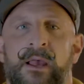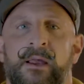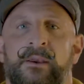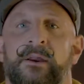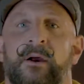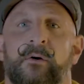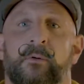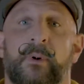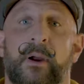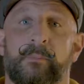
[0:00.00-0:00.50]

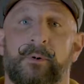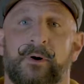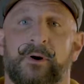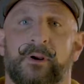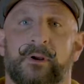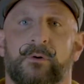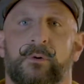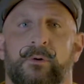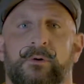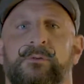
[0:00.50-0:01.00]
Now, remember, in
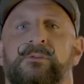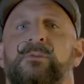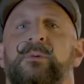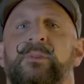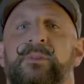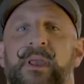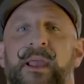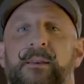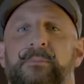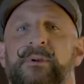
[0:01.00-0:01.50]
accordance
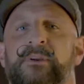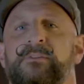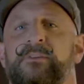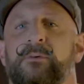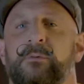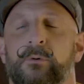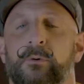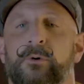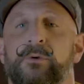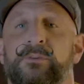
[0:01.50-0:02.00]
with
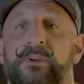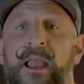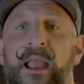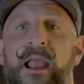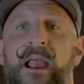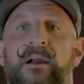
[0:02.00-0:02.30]
NPC rules,